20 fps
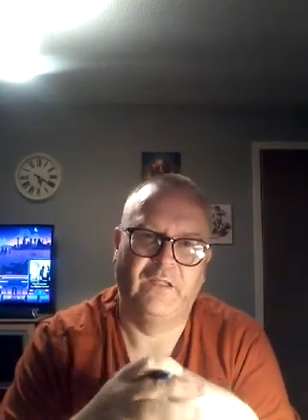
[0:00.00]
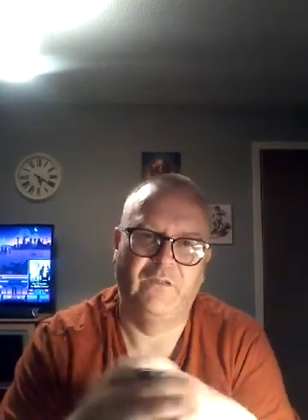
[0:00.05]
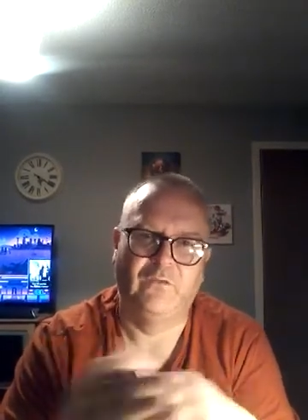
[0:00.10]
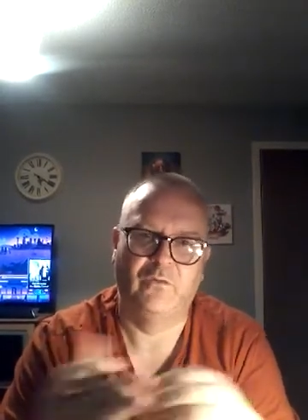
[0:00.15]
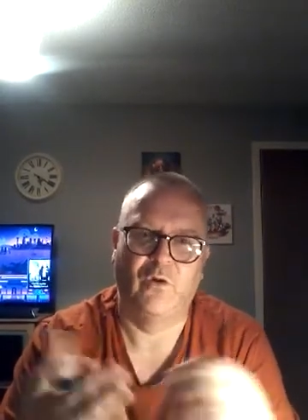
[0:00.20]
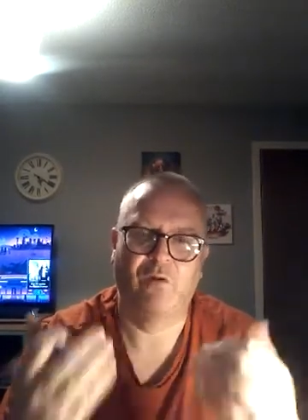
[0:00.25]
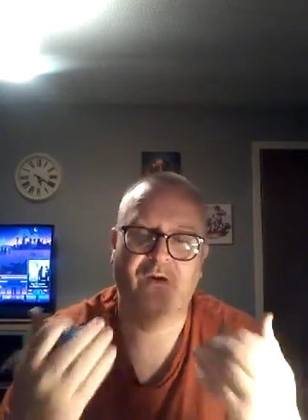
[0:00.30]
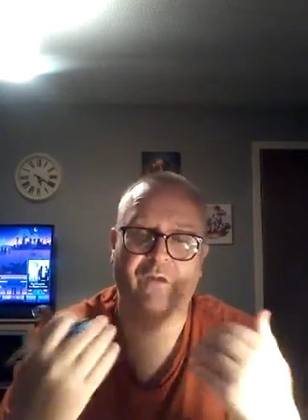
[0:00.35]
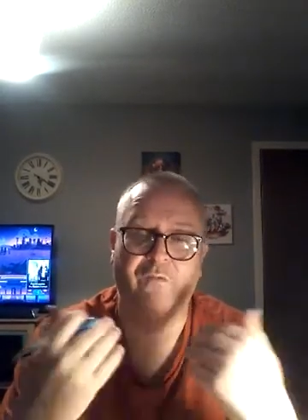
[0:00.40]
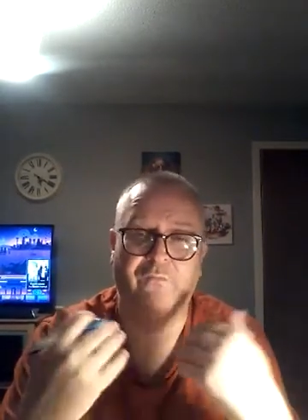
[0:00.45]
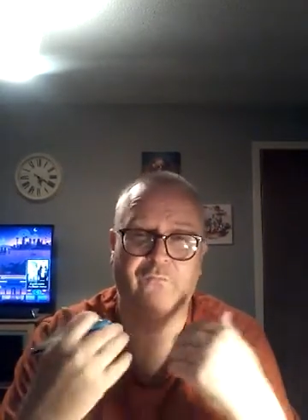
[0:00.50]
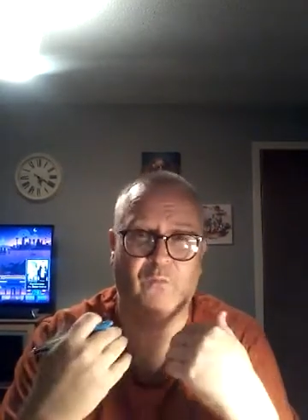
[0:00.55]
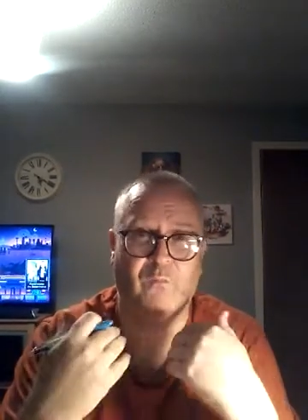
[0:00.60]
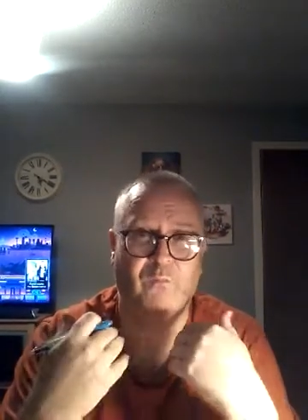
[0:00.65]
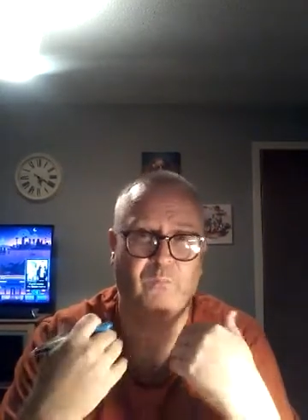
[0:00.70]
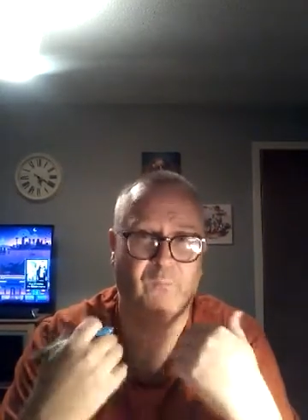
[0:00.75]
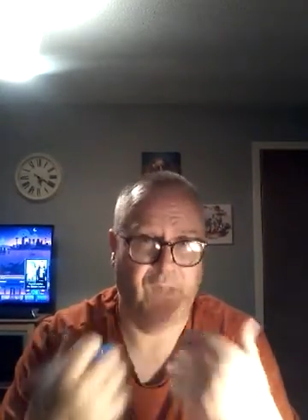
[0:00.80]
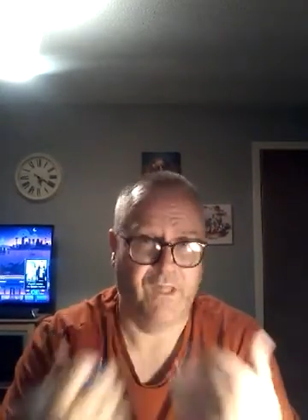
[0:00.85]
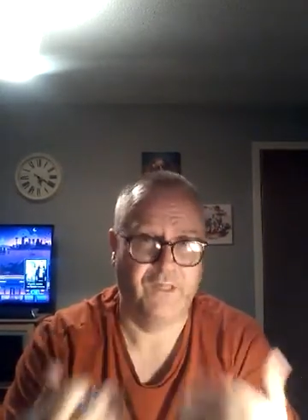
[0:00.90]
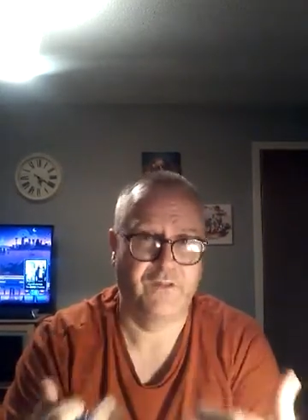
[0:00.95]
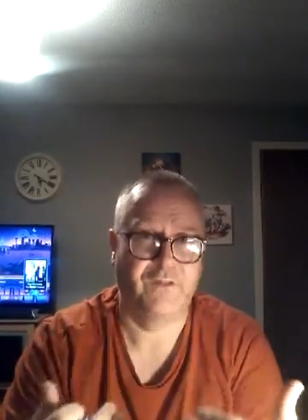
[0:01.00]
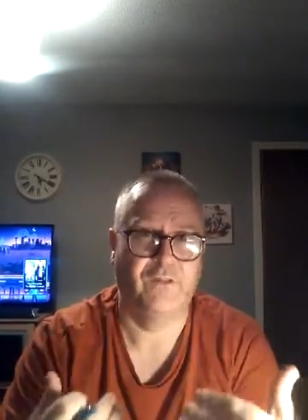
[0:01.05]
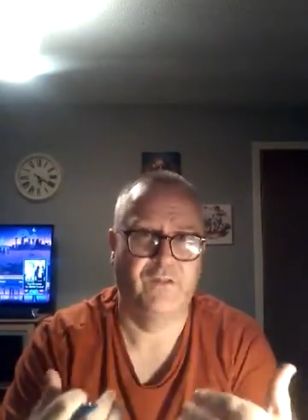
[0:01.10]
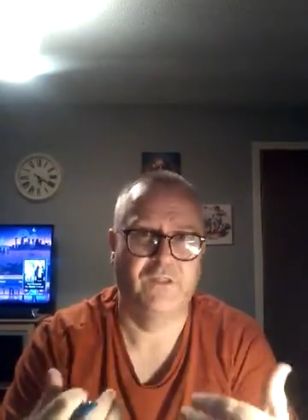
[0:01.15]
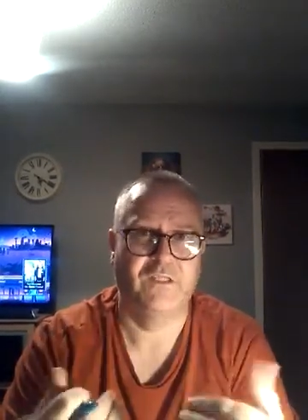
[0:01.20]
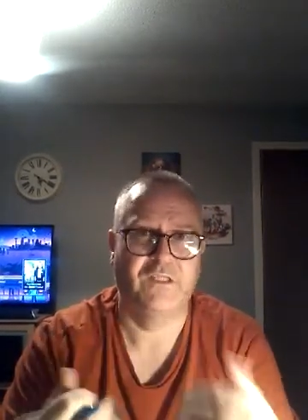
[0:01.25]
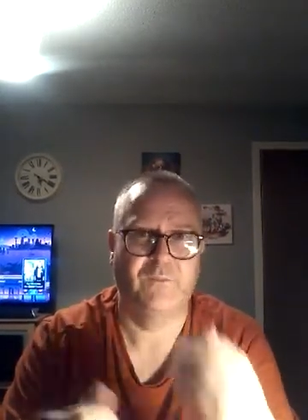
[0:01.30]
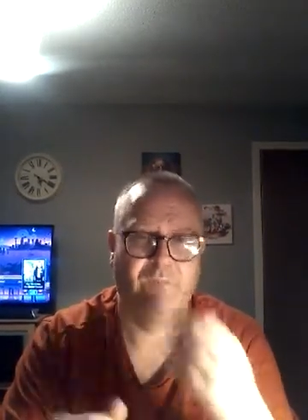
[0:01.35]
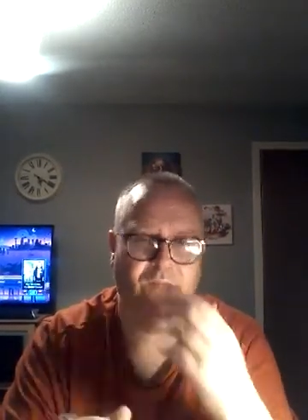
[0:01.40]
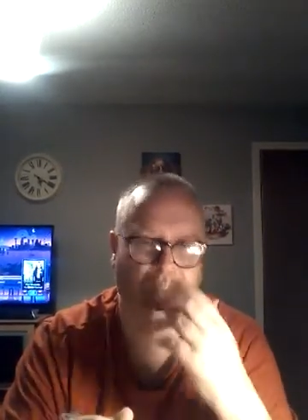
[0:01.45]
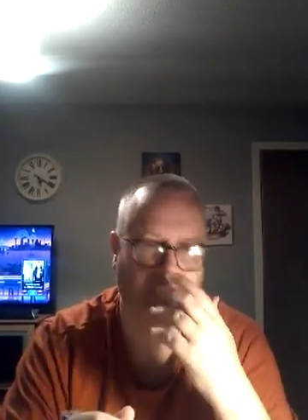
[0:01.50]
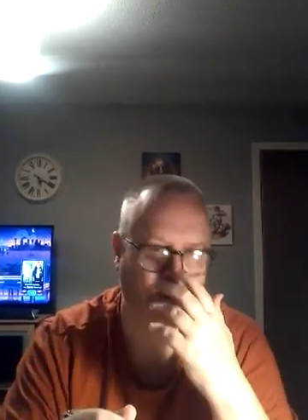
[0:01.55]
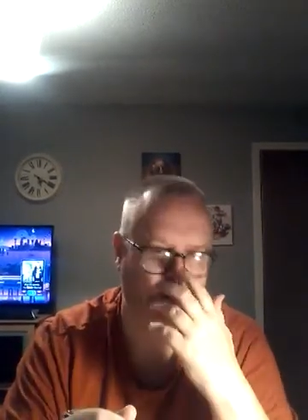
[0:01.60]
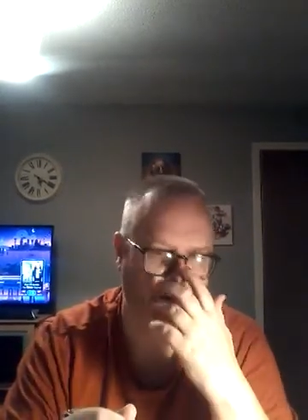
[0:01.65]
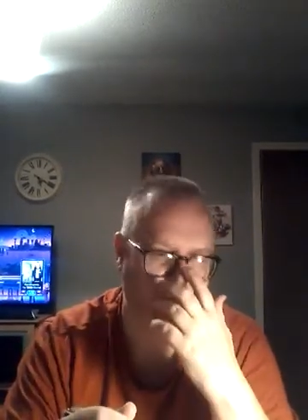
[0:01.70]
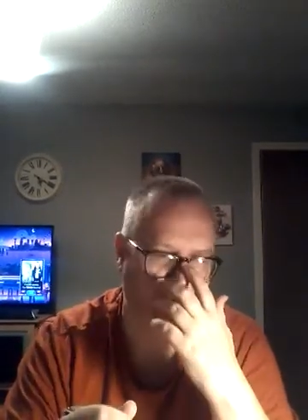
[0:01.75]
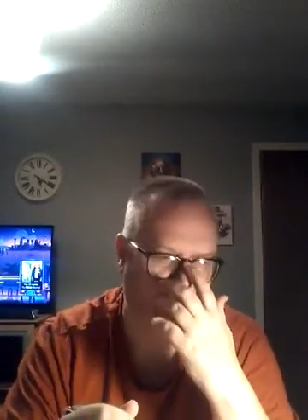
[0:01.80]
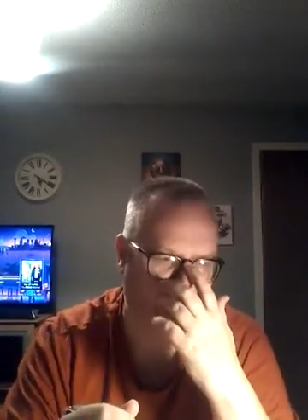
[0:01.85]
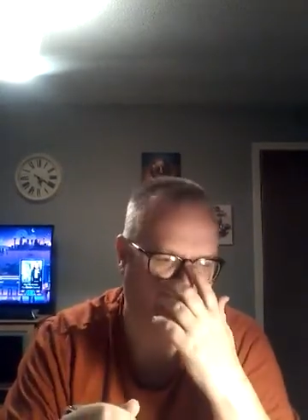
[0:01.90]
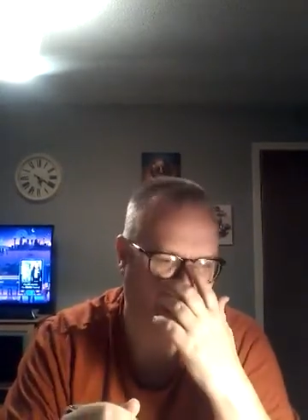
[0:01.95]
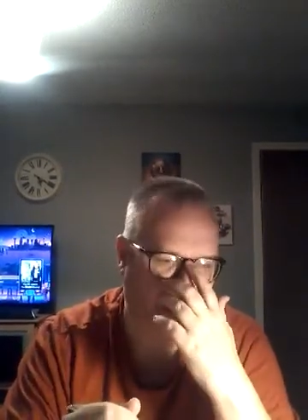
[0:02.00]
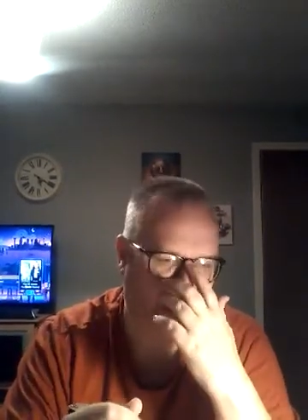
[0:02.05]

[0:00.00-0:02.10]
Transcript: Talking from personal experience